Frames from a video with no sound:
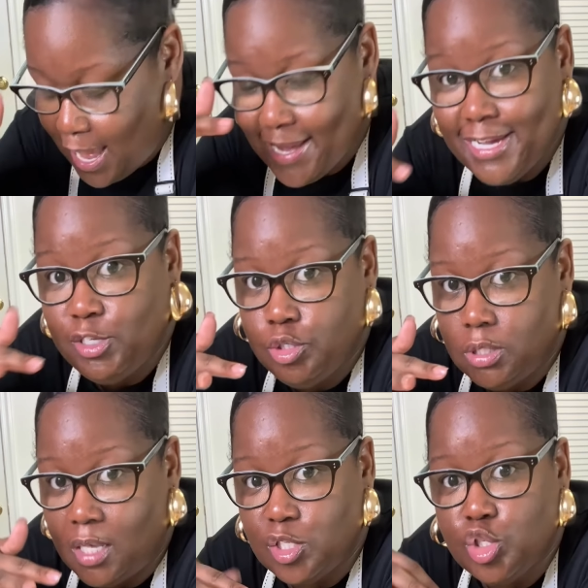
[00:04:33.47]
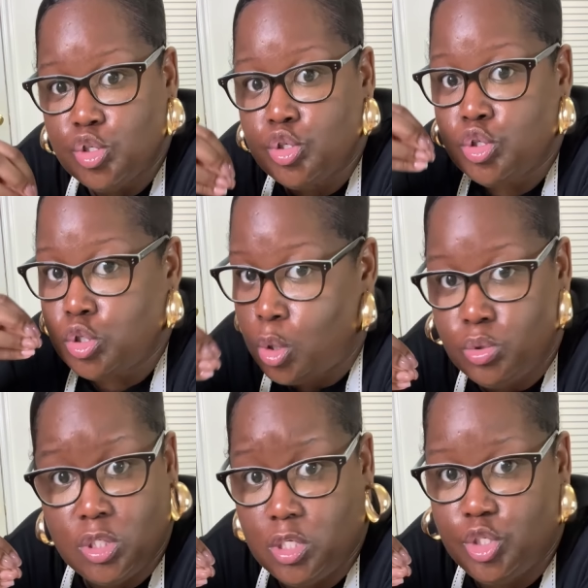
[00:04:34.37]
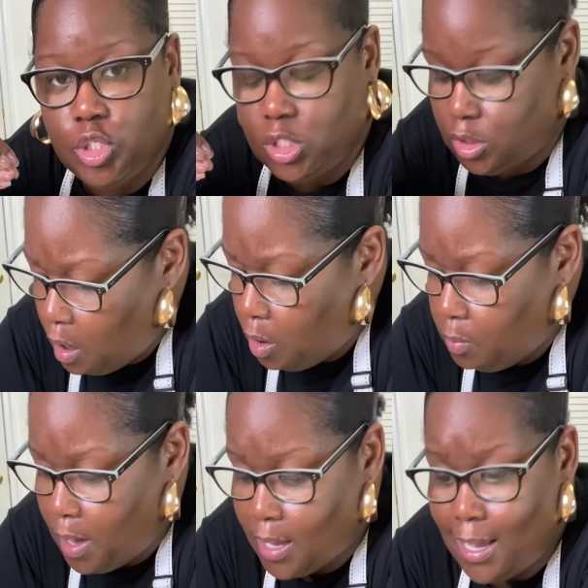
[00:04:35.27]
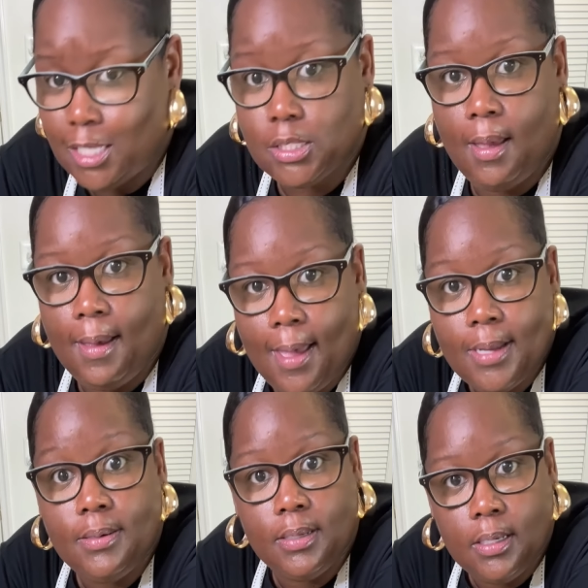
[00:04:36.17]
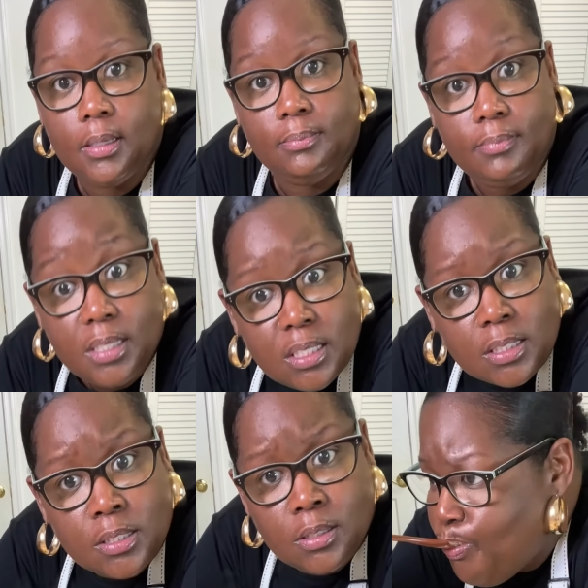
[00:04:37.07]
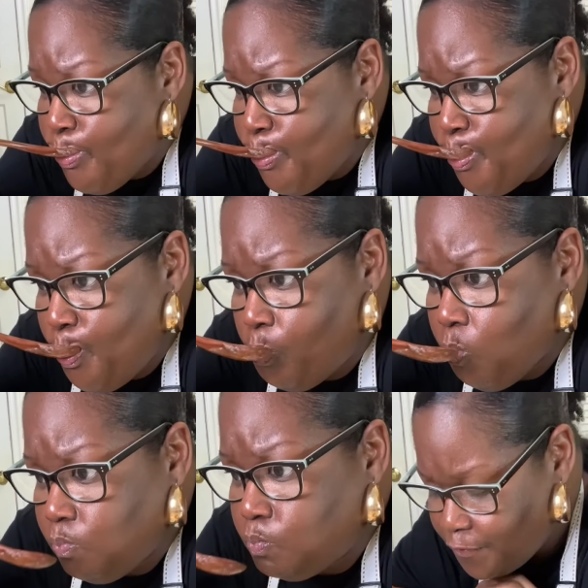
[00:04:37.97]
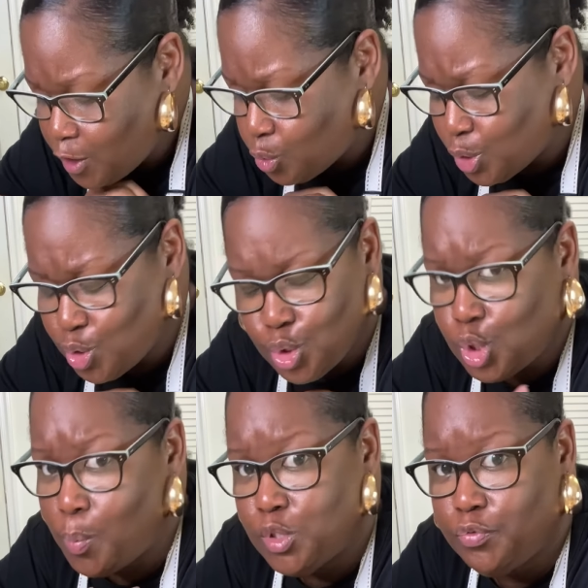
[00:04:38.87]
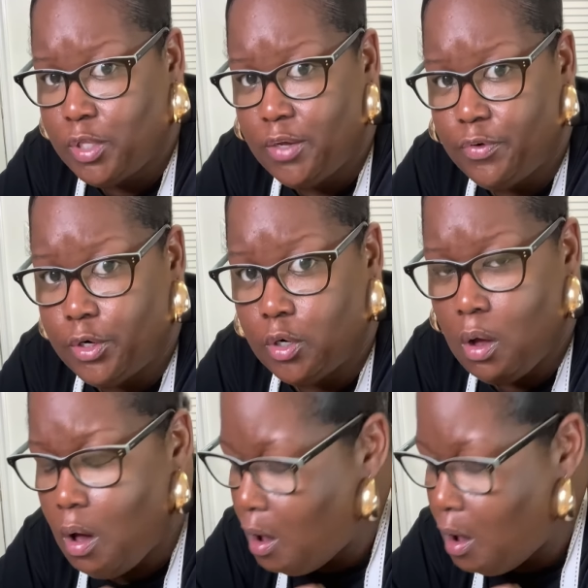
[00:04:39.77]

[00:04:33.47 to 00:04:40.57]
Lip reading: I kid you not, this is so delicious. Oh my gosh, I need a minute. Filled with so much flavor.